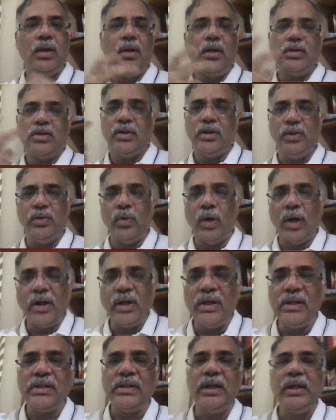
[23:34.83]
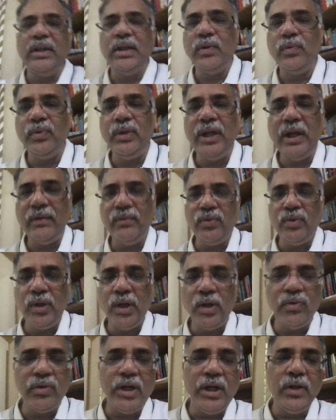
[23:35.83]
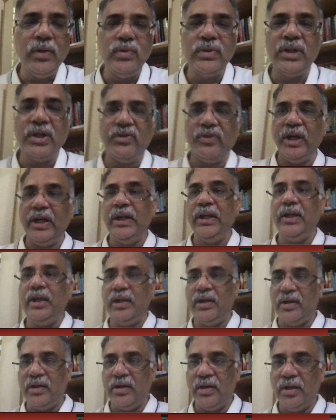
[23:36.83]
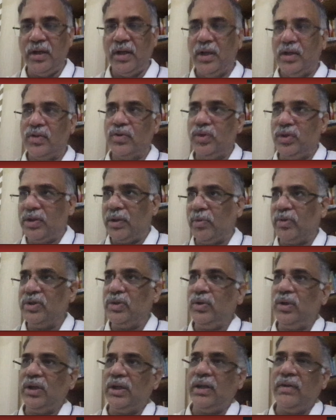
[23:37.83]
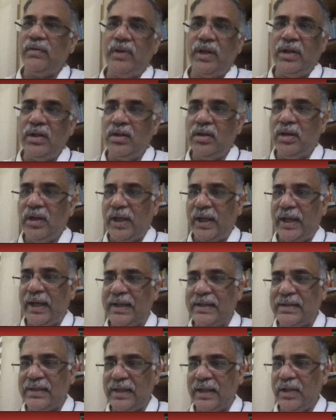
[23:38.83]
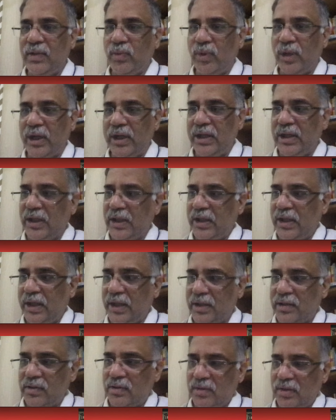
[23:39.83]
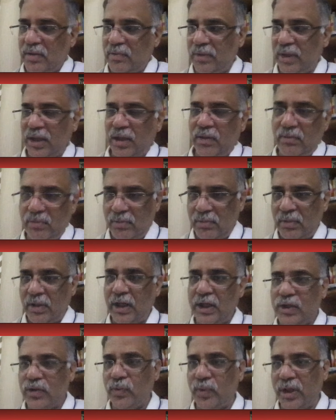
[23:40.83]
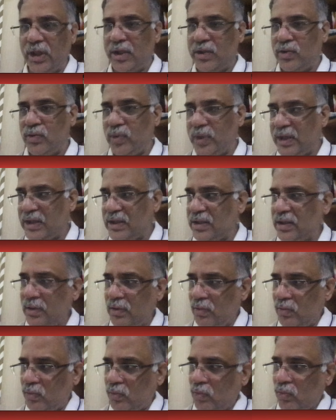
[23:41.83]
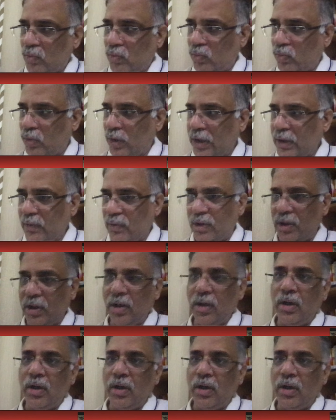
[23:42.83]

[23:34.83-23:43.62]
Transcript: So you understand that we have to now reduce the training error. So suppose you are given xi, yi, x1, x2, xn, y1,